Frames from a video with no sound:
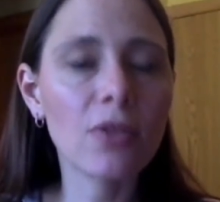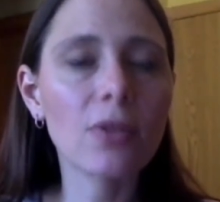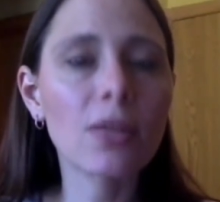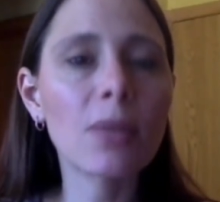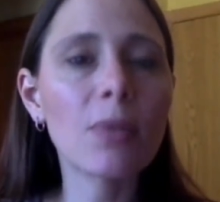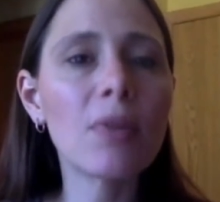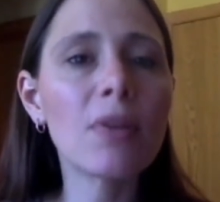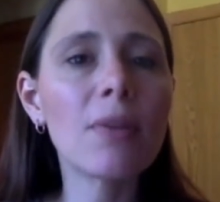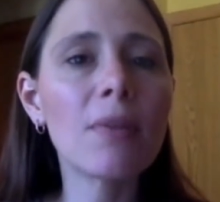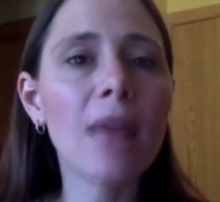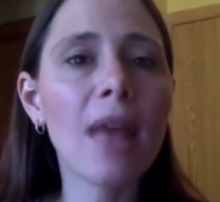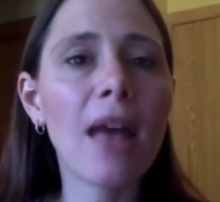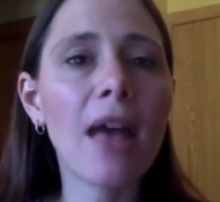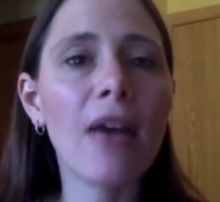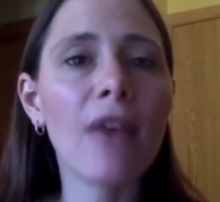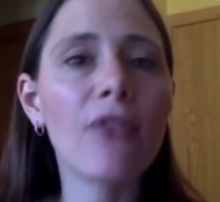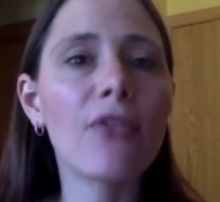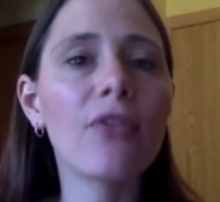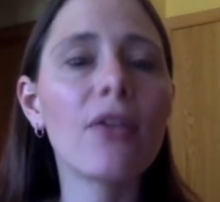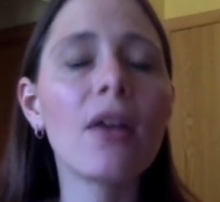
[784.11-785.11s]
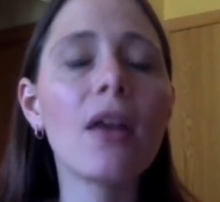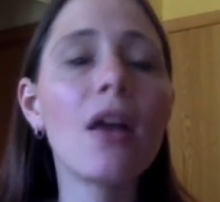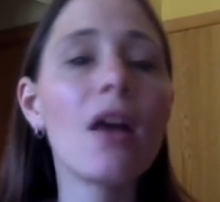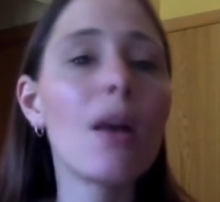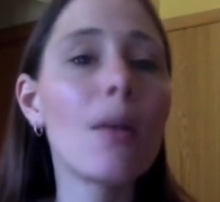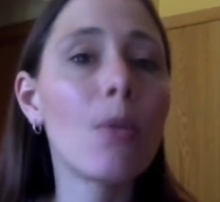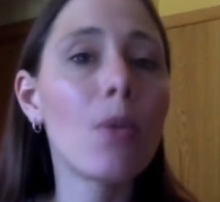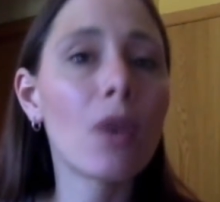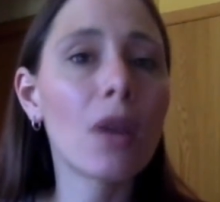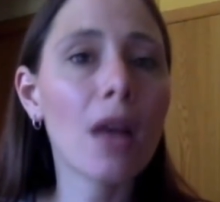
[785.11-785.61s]
Some of them have
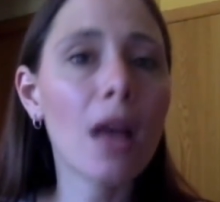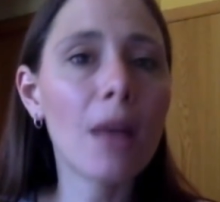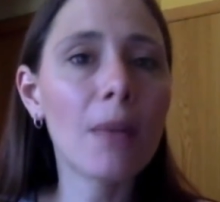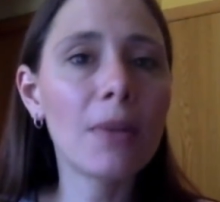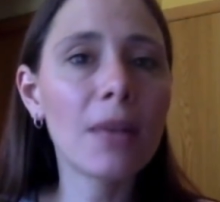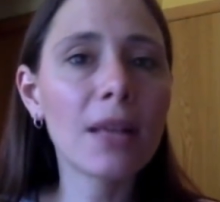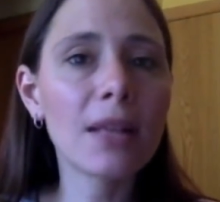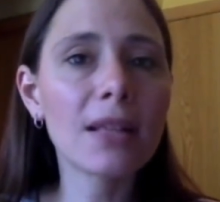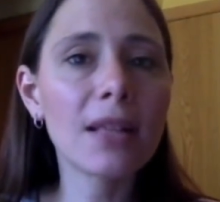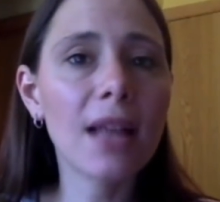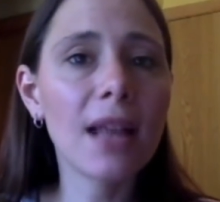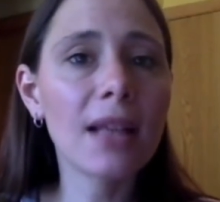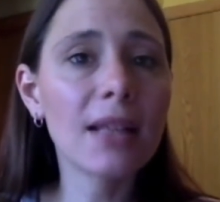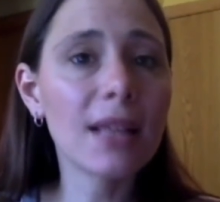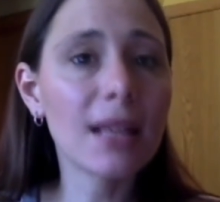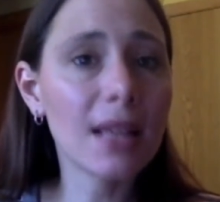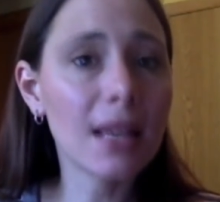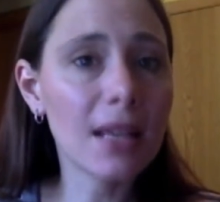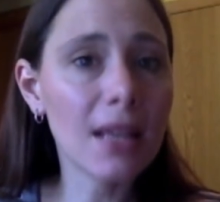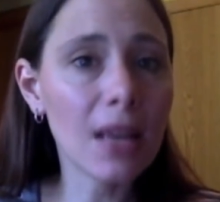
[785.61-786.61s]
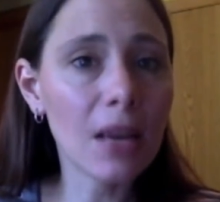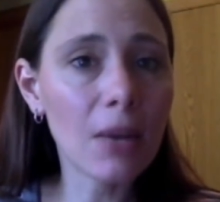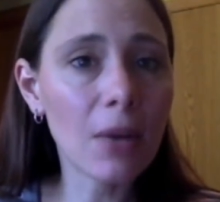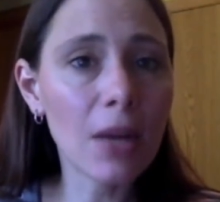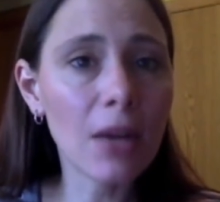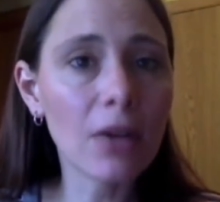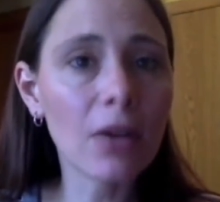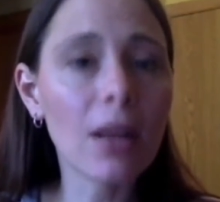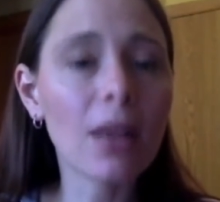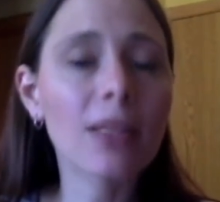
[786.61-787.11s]
more complex lines like a
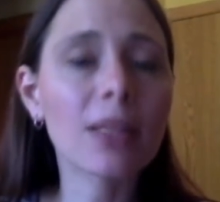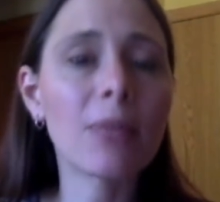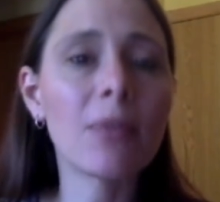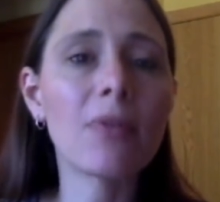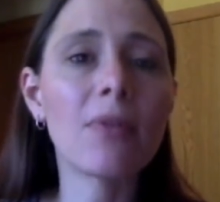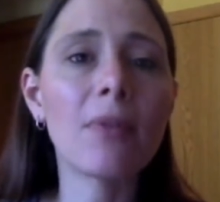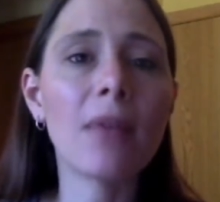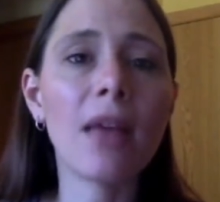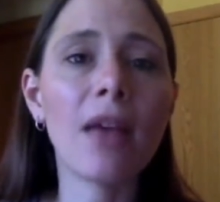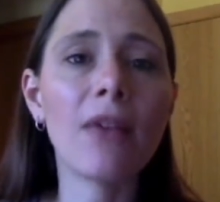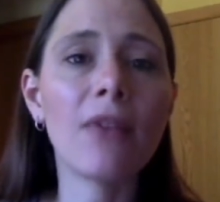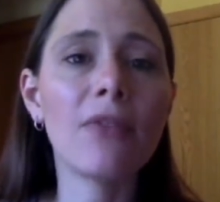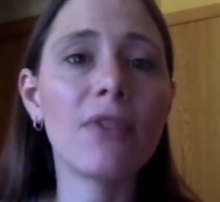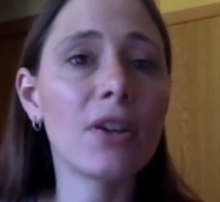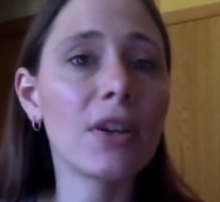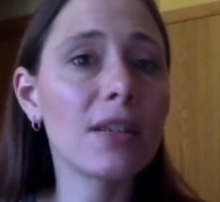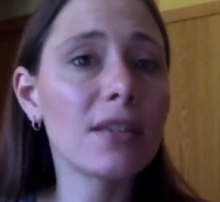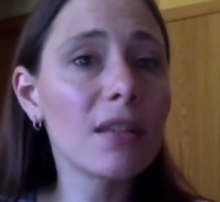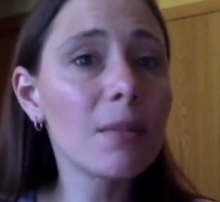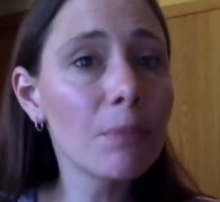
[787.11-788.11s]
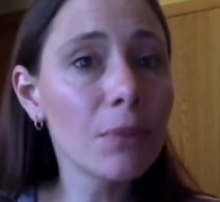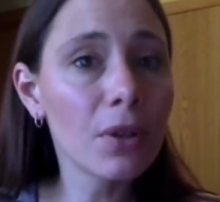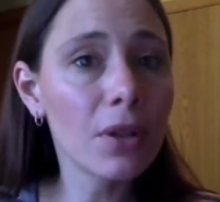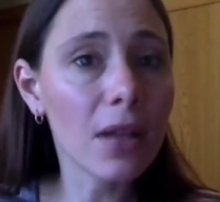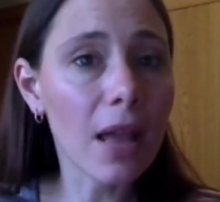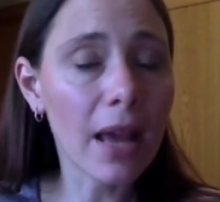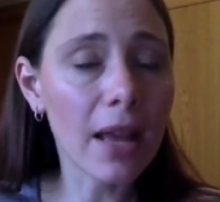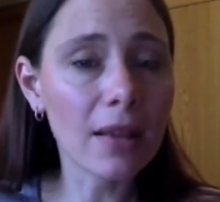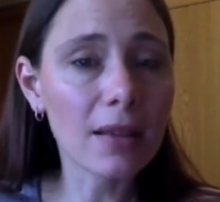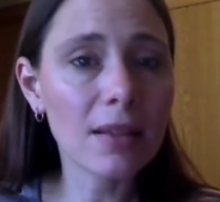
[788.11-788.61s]
narrator, and some of them have very simple
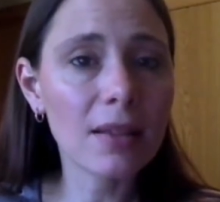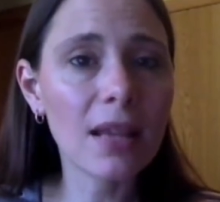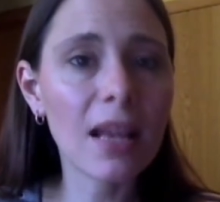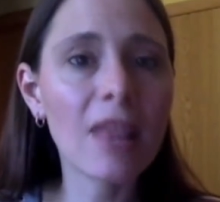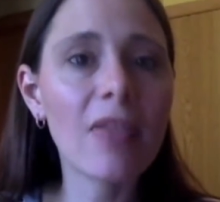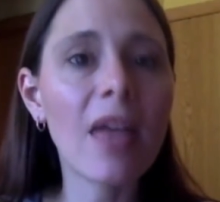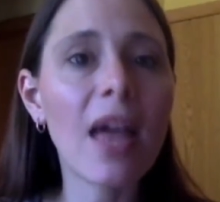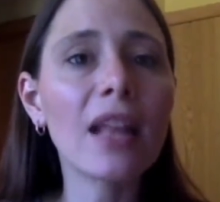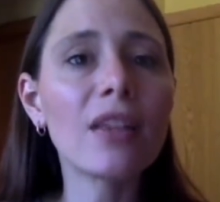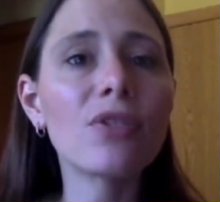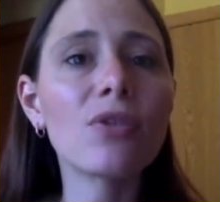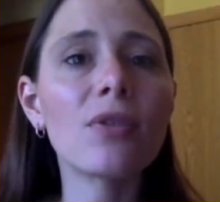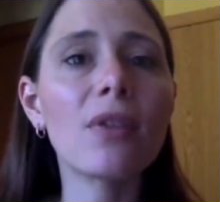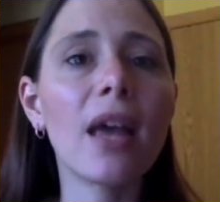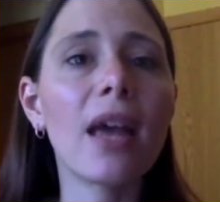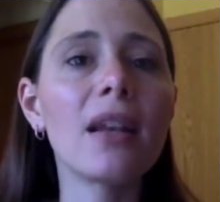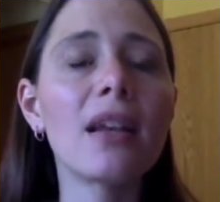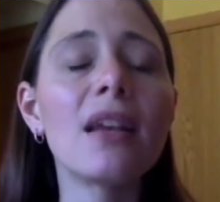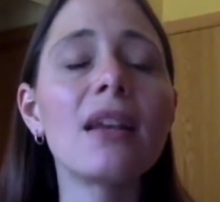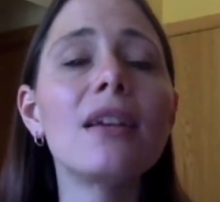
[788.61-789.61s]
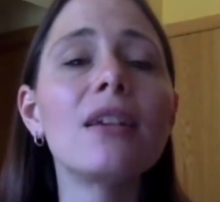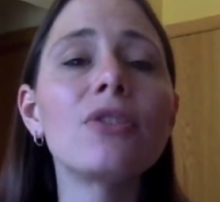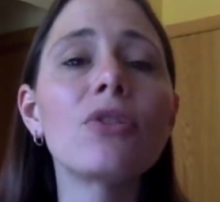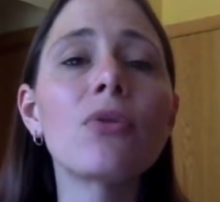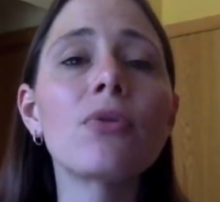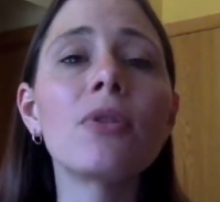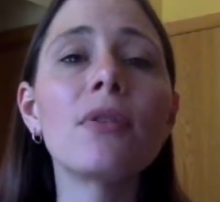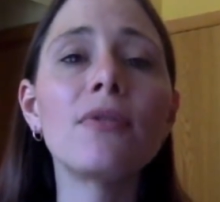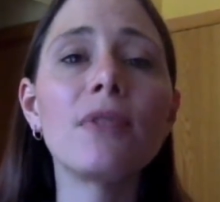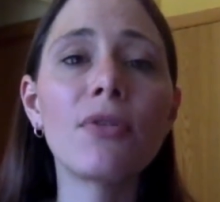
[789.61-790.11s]
lines. And that's so that
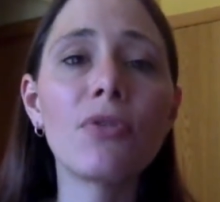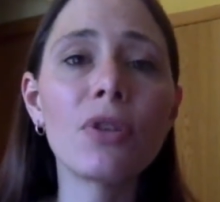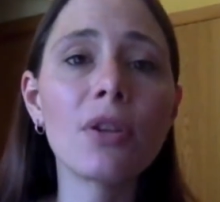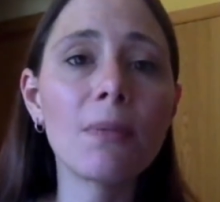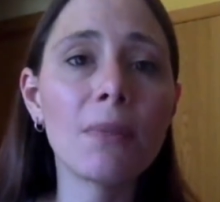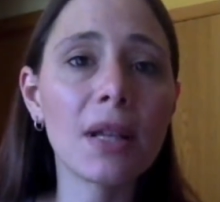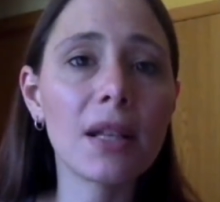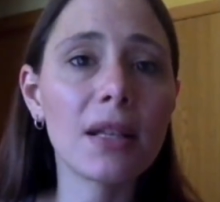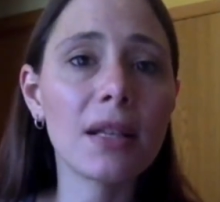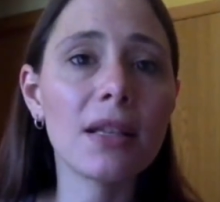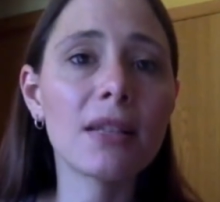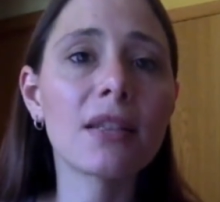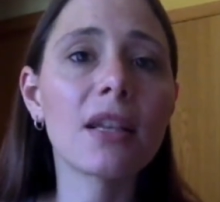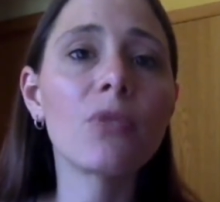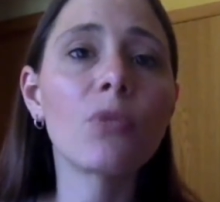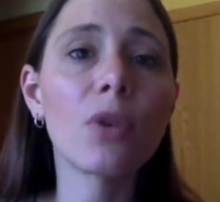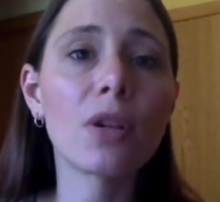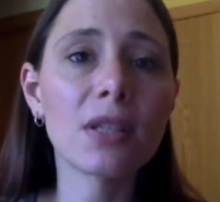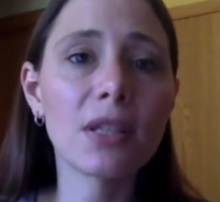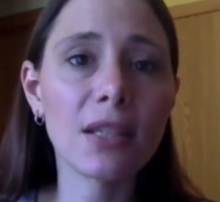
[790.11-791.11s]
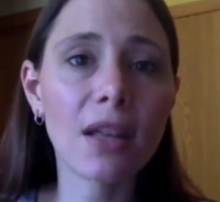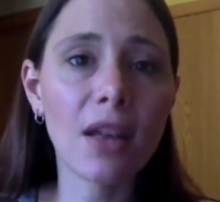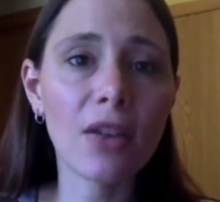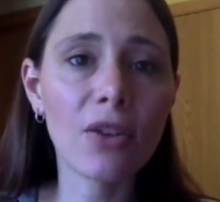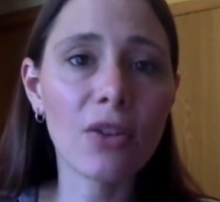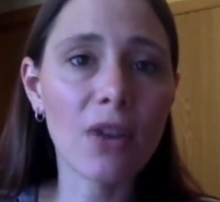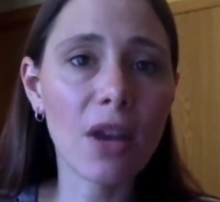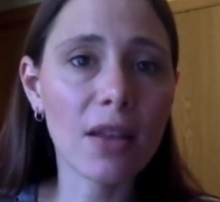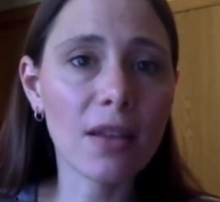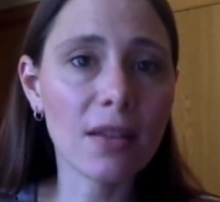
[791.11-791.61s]
children of different abilities can work
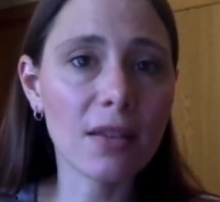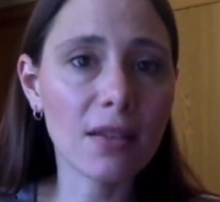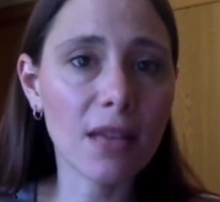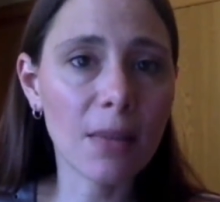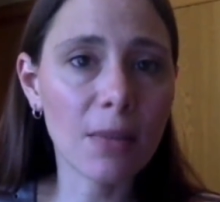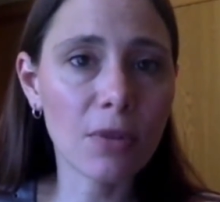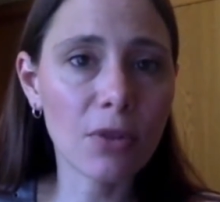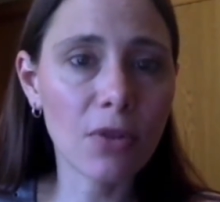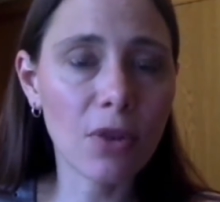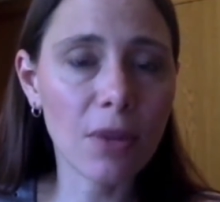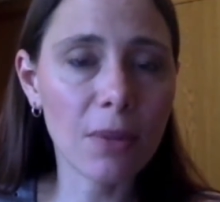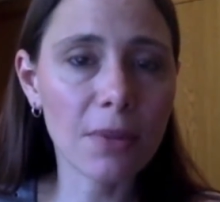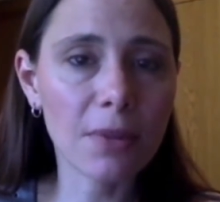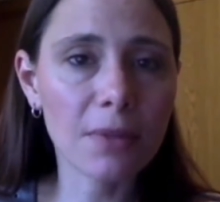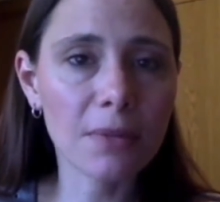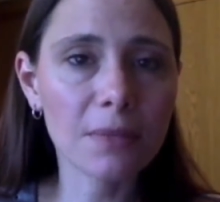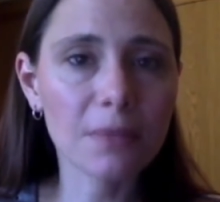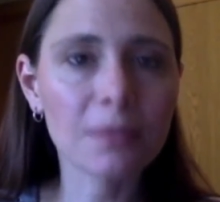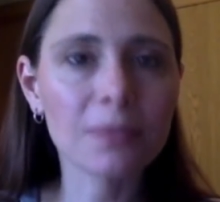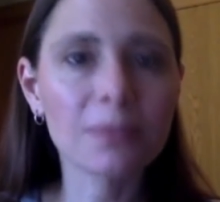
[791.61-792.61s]
together on the same script.